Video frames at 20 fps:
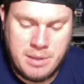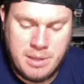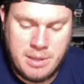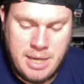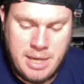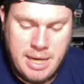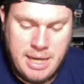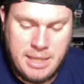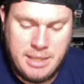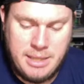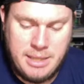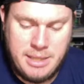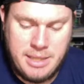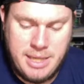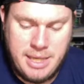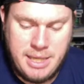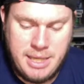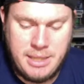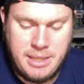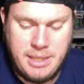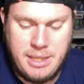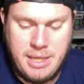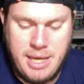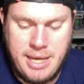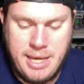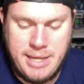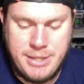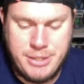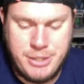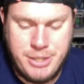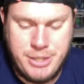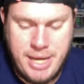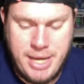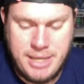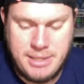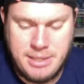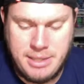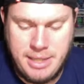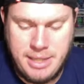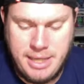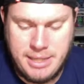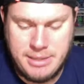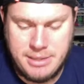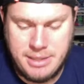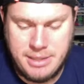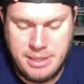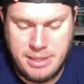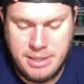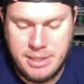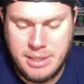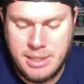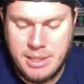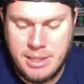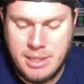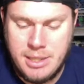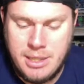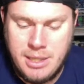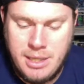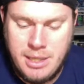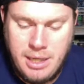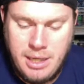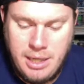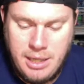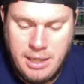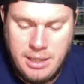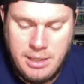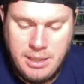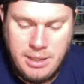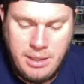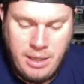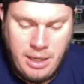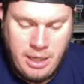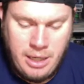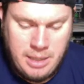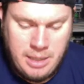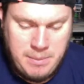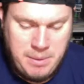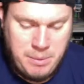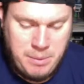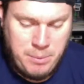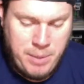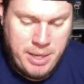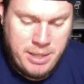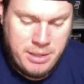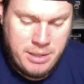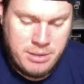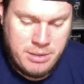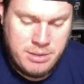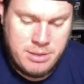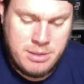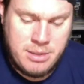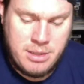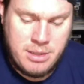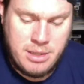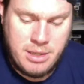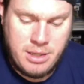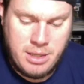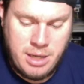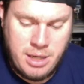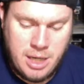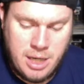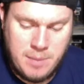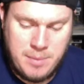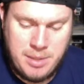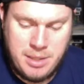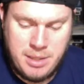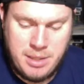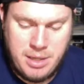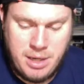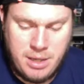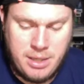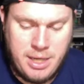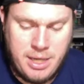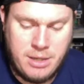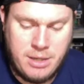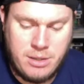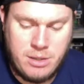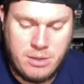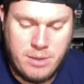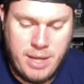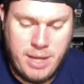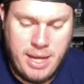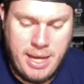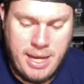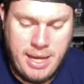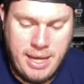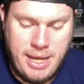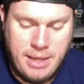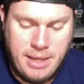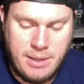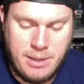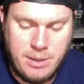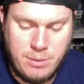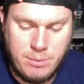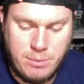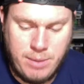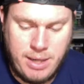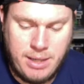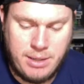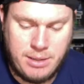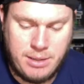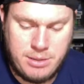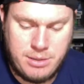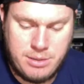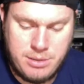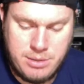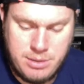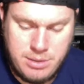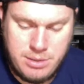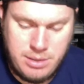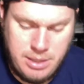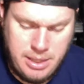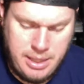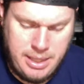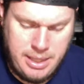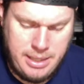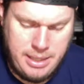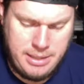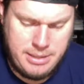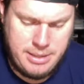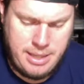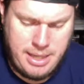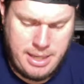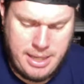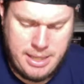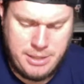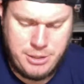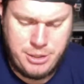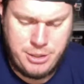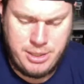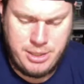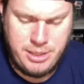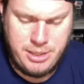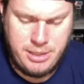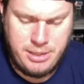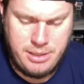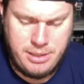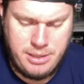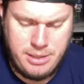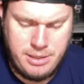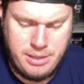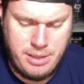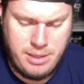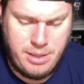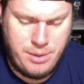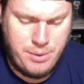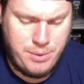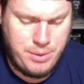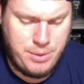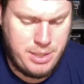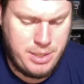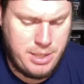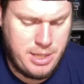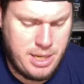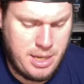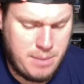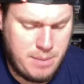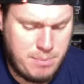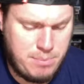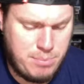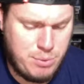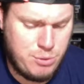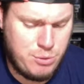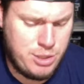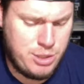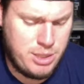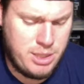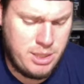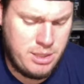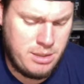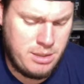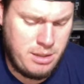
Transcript: Colin Kelly and Jackson Lansing are going to be writers. Carmen Carnero and writer Tachi Onyeguchi.